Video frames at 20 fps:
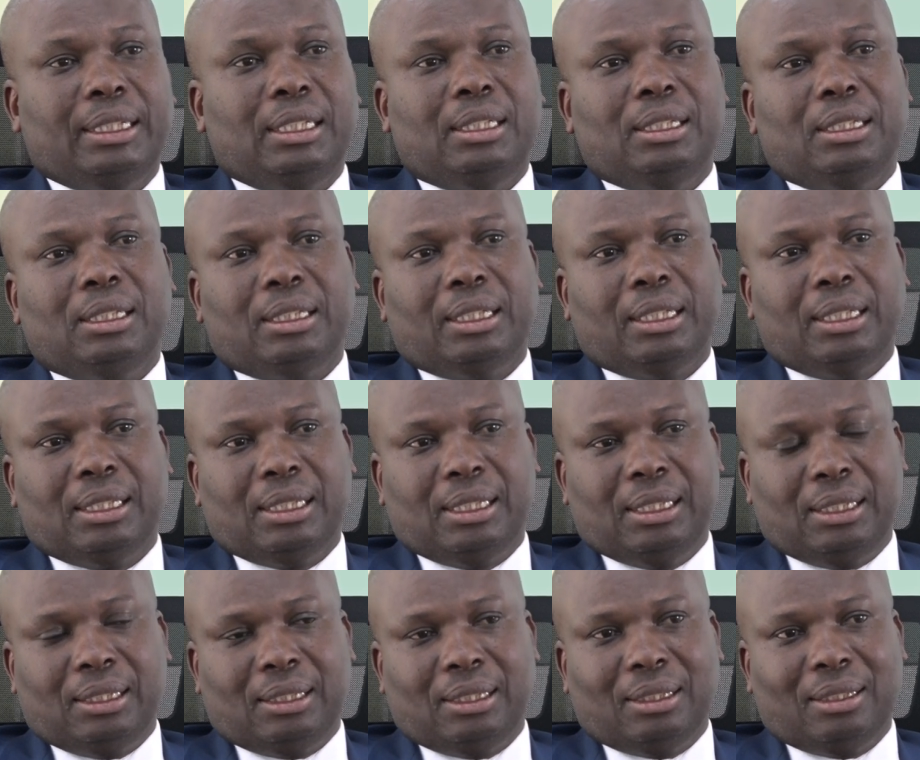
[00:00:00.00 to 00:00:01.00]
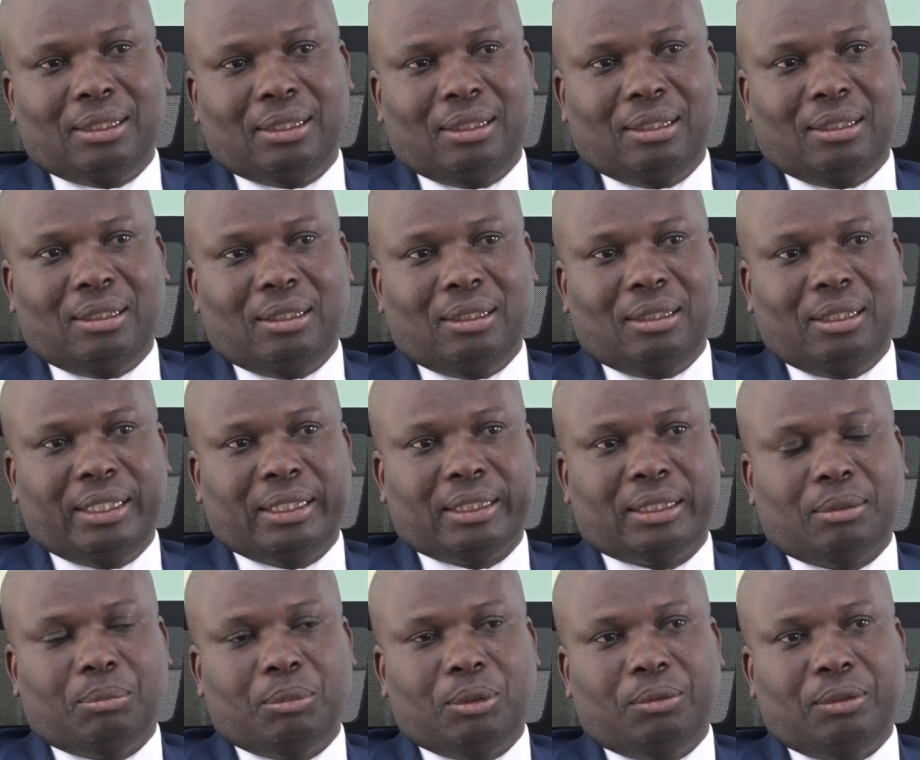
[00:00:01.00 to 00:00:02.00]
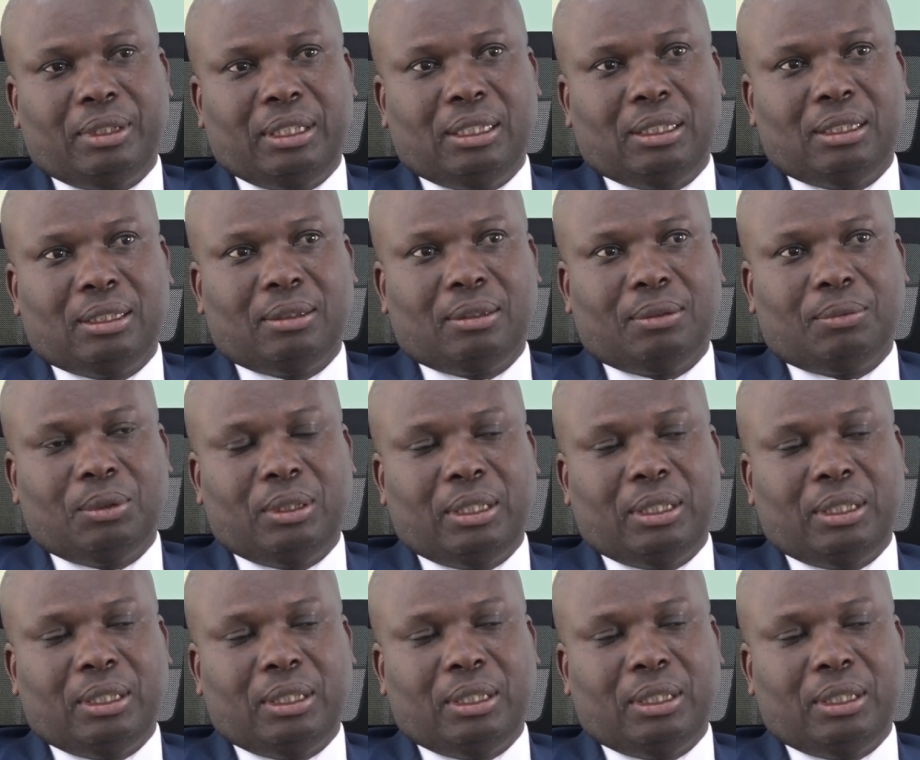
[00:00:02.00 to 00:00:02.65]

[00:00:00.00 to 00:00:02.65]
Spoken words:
the needy cases, like some of us,